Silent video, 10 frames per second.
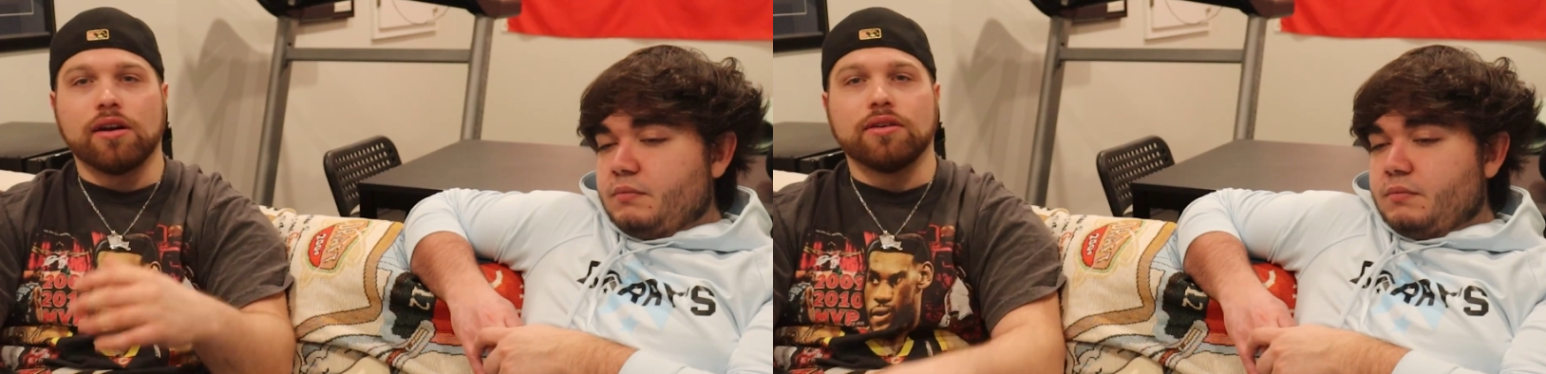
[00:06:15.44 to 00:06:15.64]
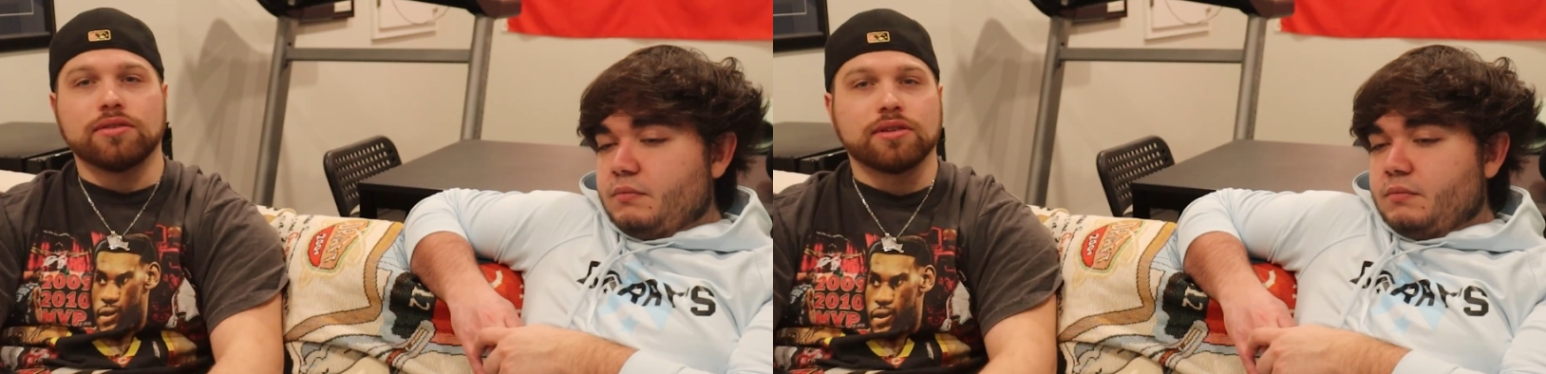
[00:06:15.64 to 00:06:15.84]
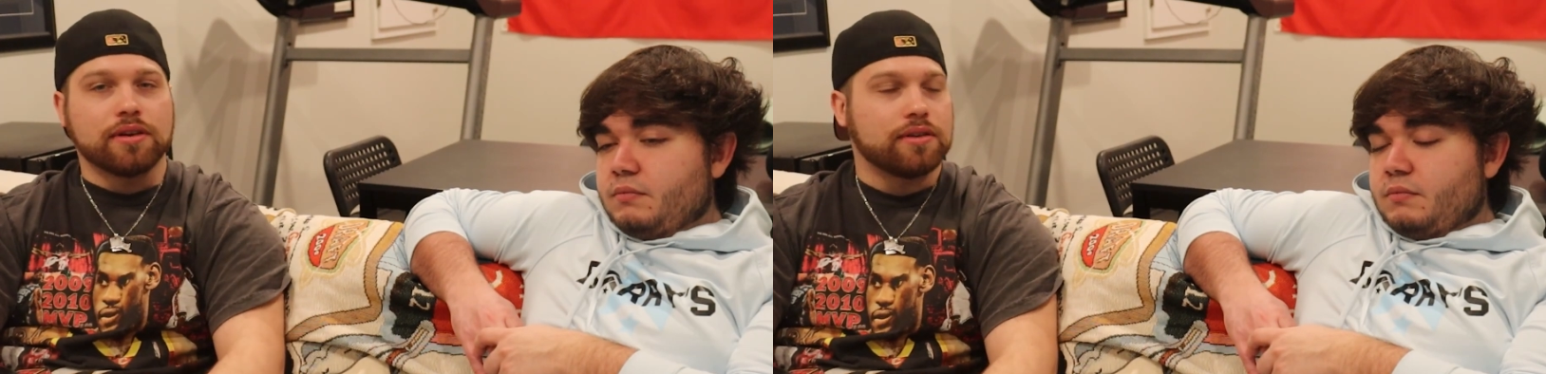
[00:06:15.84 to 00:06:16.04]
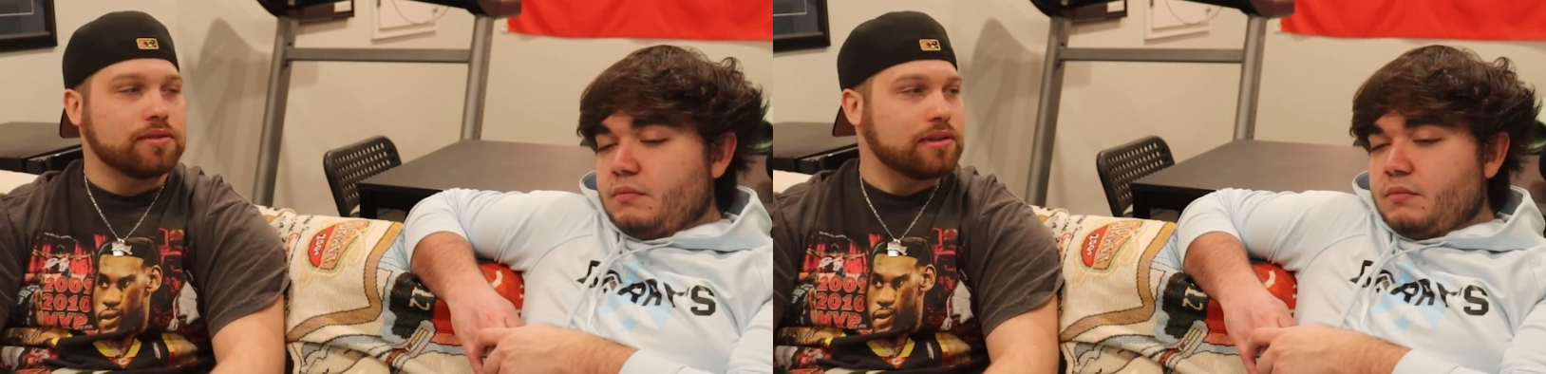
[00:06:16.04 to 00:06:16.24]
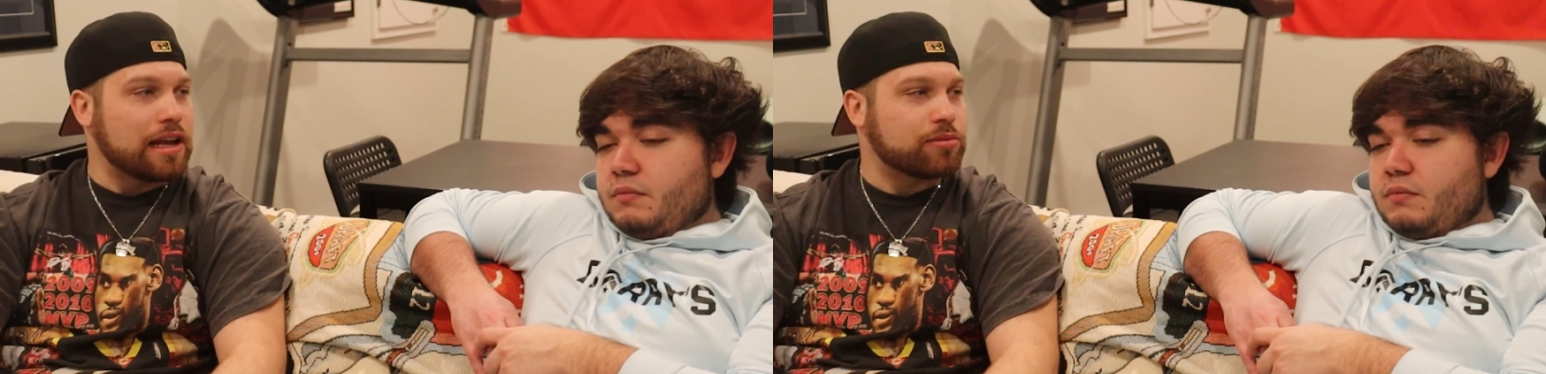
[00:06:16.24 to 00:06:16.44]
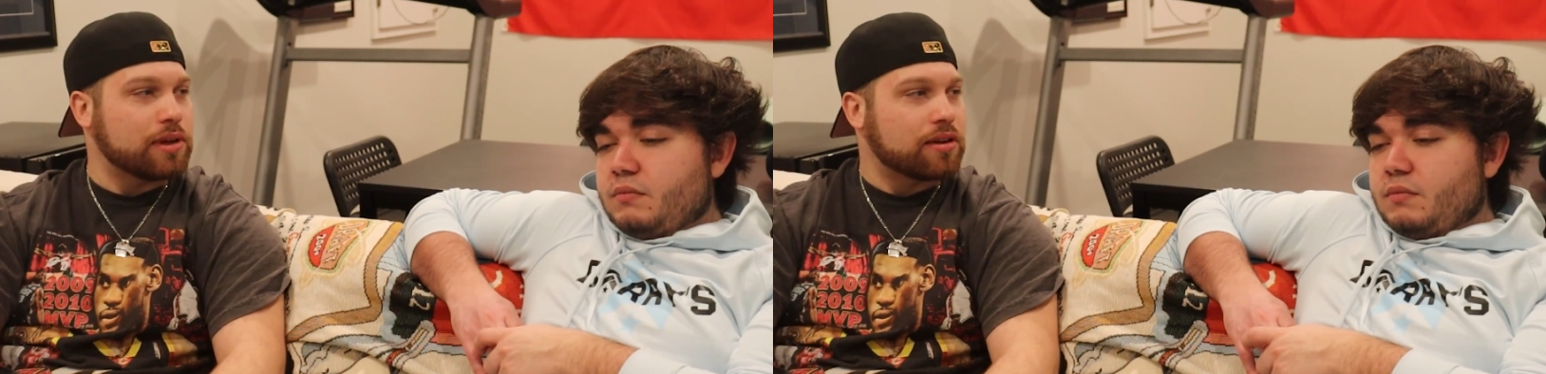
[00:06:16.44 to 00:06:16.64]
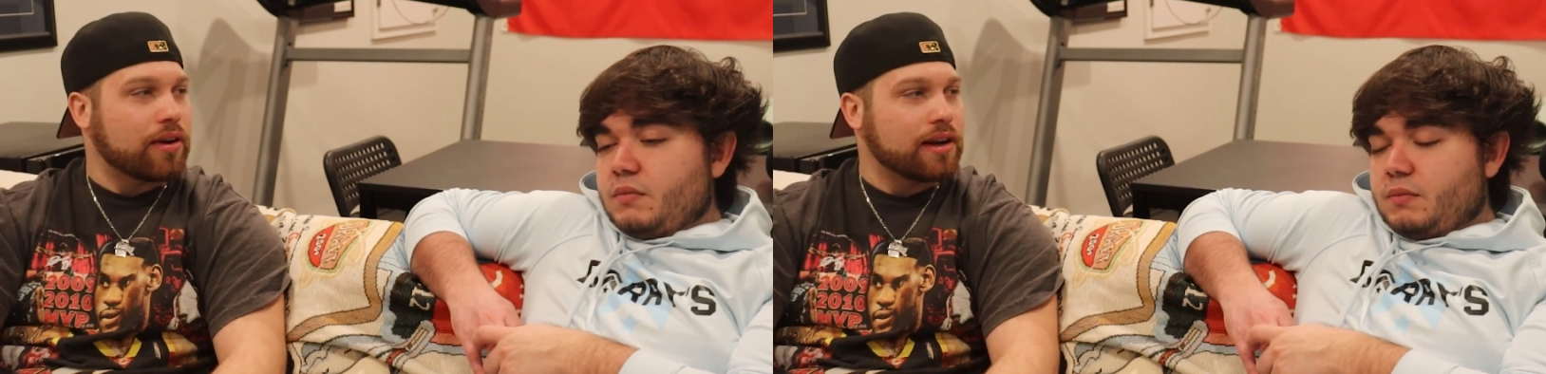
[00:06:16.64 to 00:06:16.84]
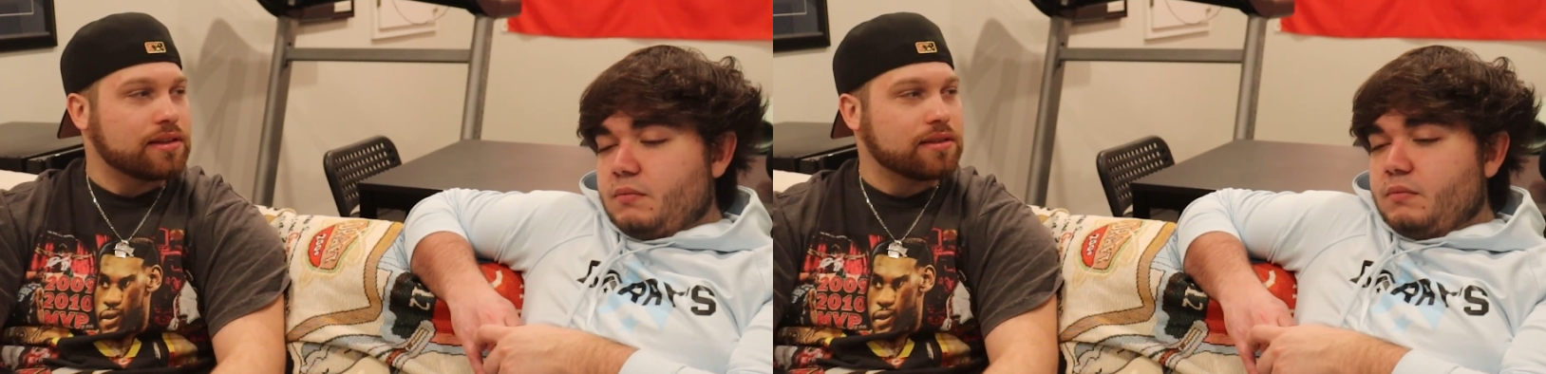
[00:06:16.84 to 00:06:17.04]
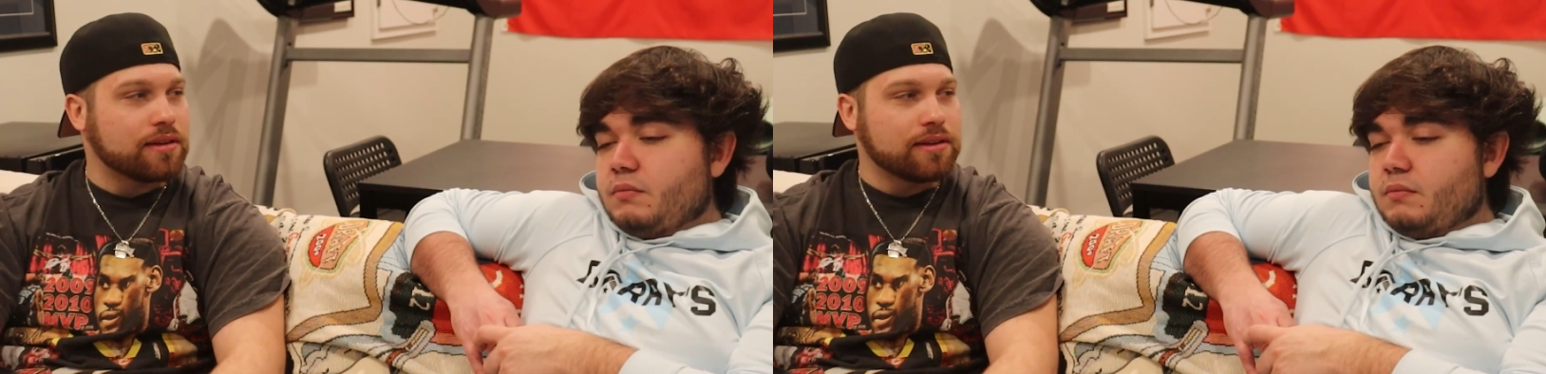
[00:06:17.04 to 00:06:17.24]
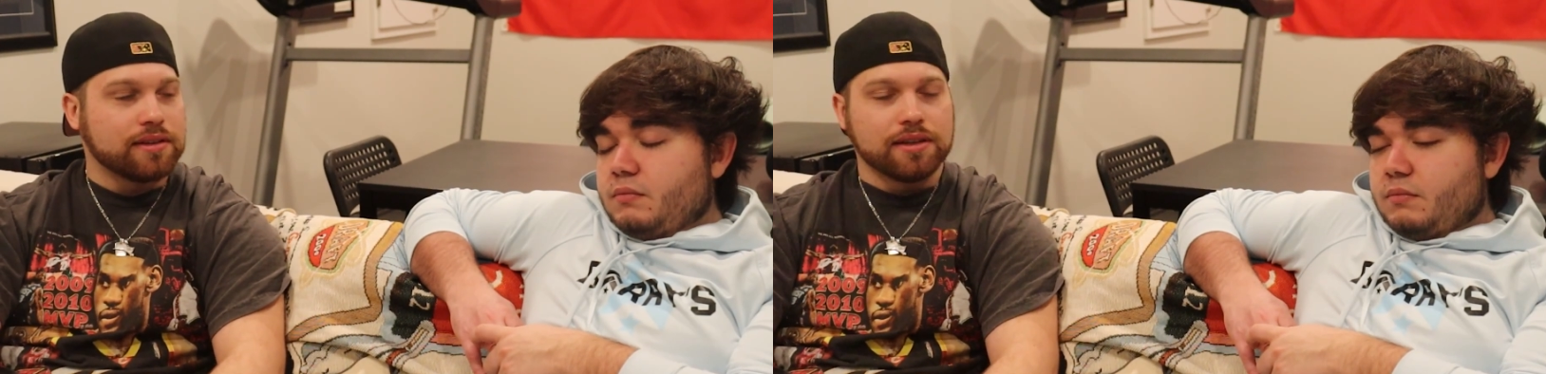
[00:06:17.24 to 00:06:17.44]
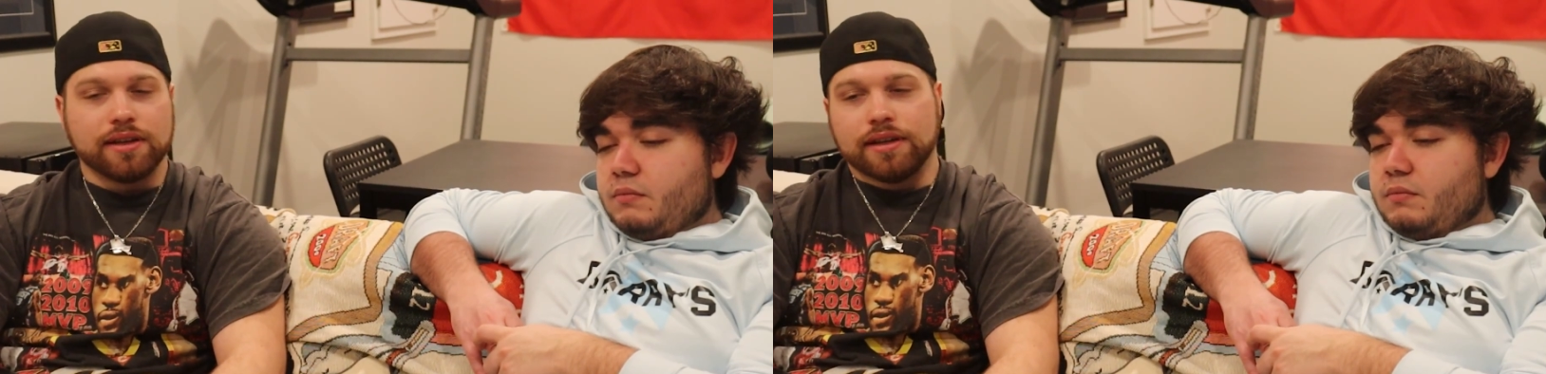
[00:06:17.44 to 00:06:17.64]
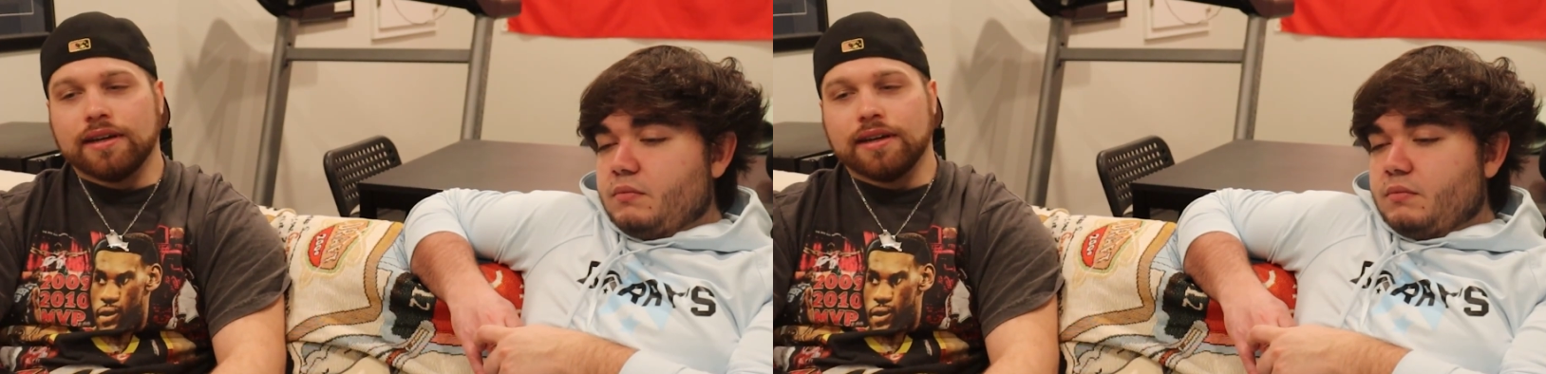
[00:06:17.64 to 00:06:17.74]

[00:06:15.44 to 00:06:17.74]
Speaker 1: ago, so it was last week, right? Mm-hmm. So. Mm-hmm